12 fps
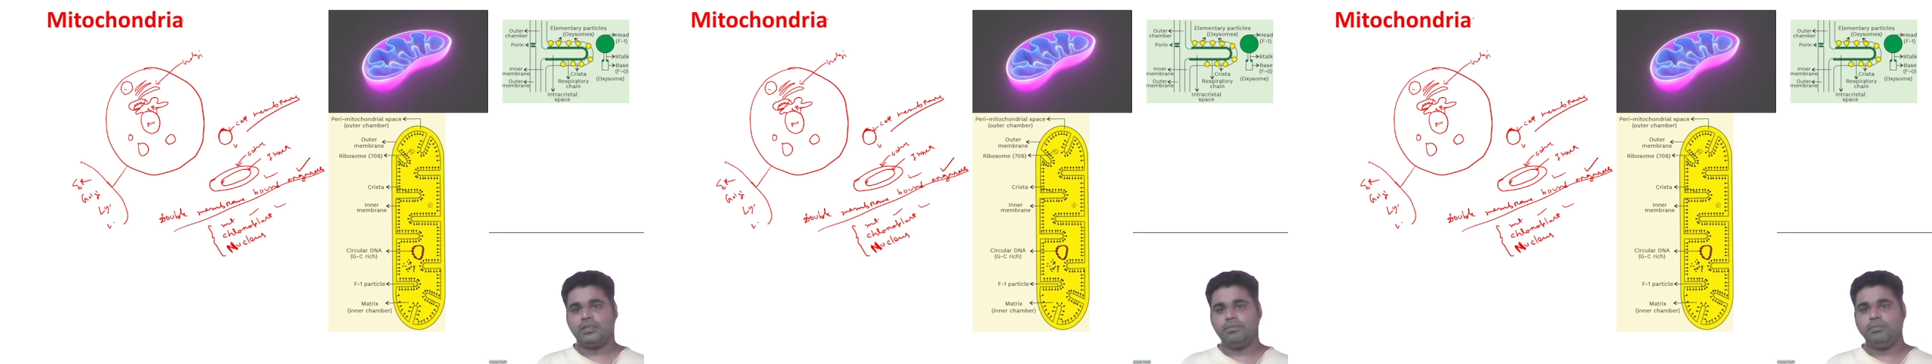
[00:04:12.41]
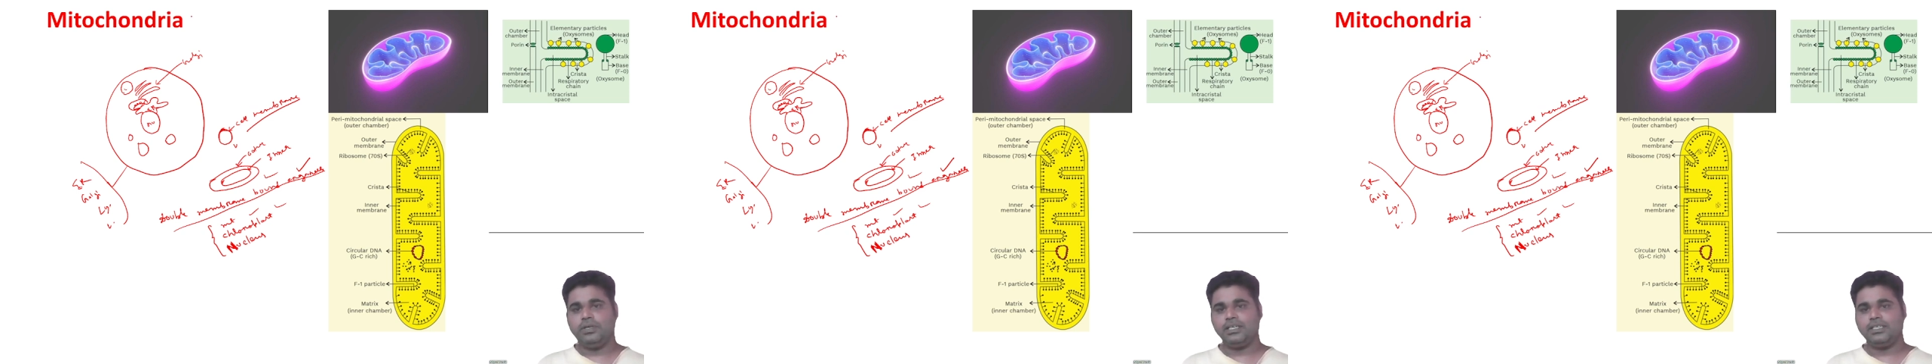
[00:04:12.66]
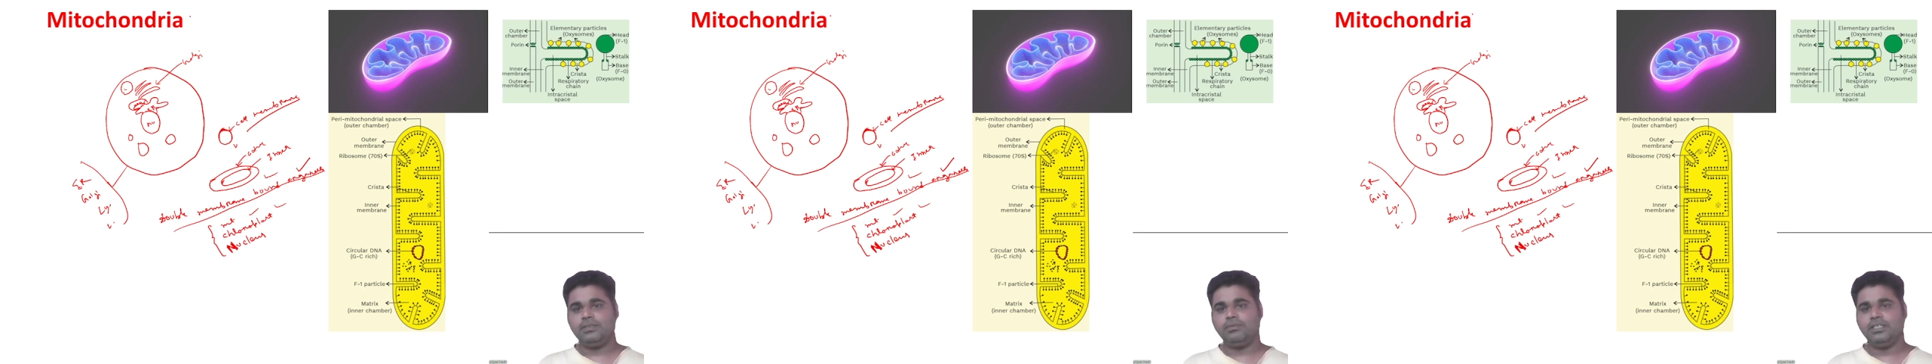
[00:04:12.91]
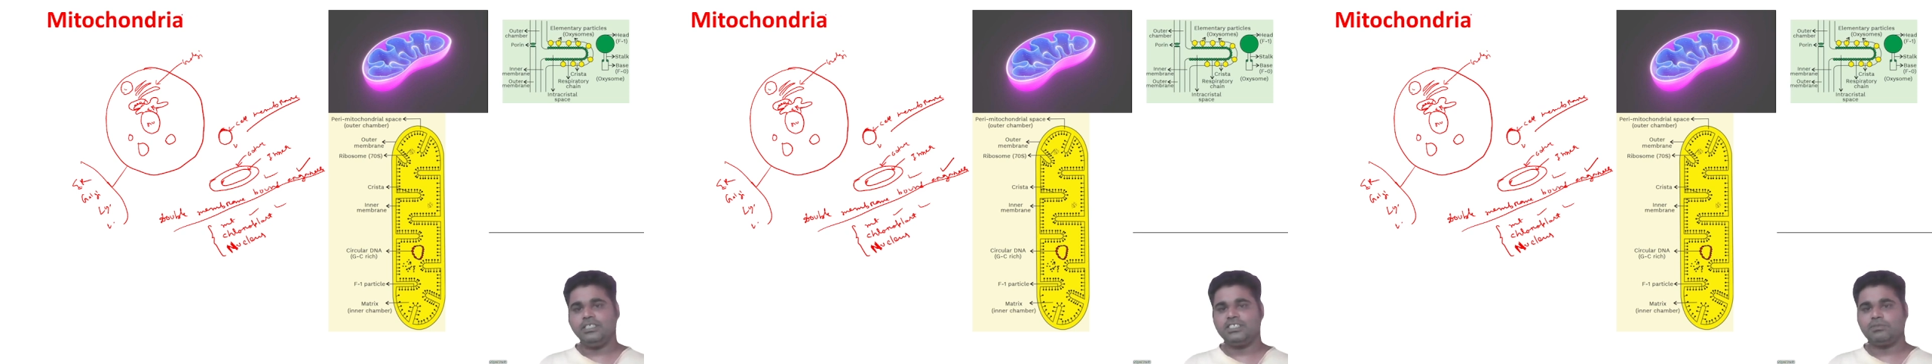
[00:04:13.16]

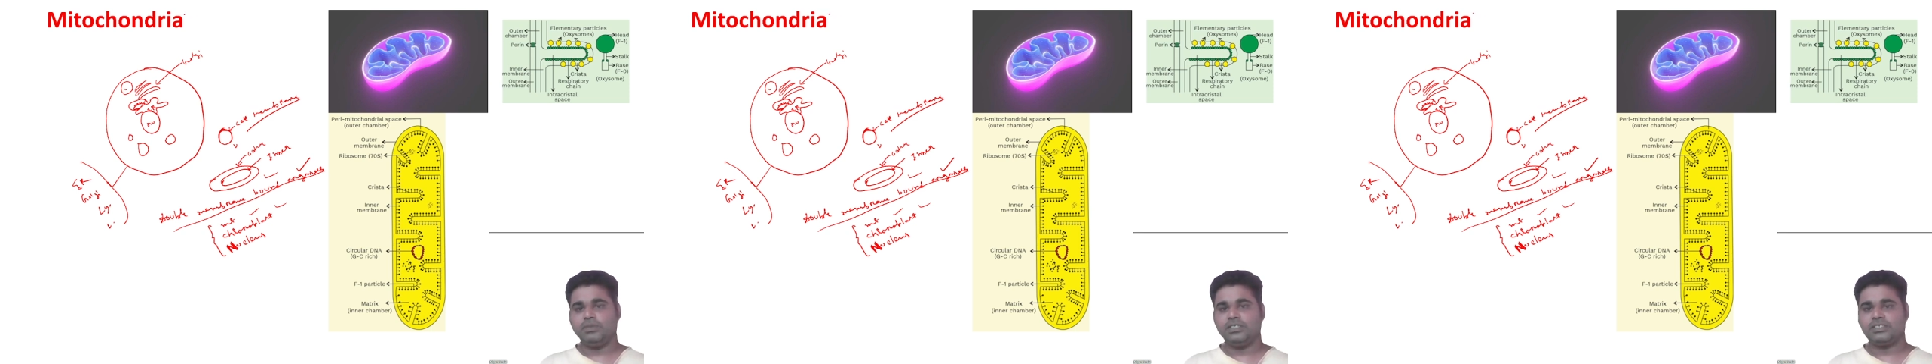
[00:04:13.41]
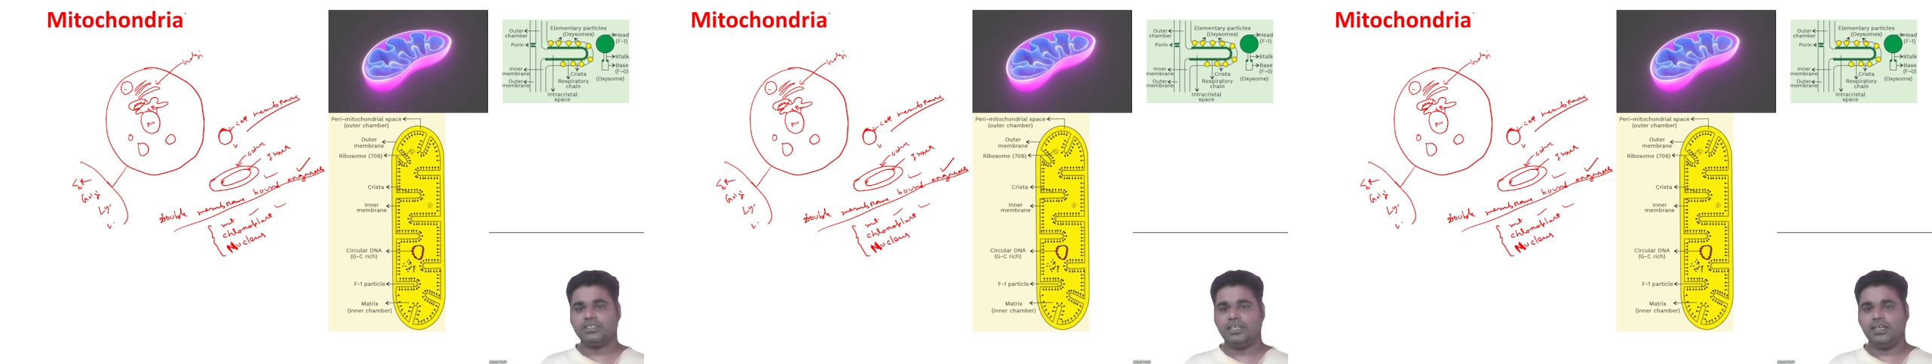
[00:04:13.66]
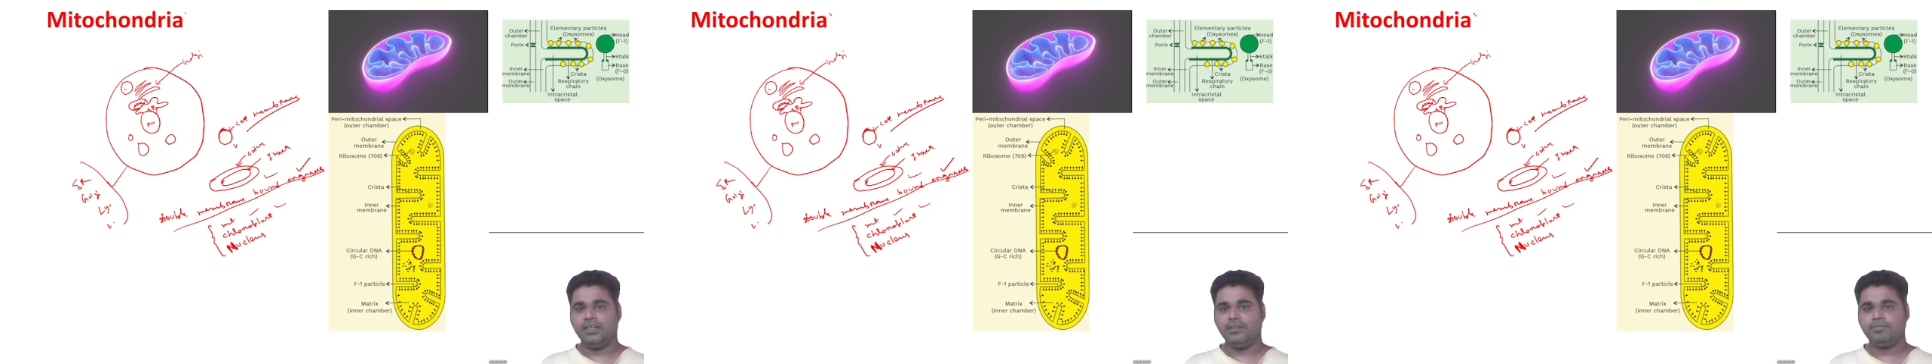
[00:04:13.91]
very special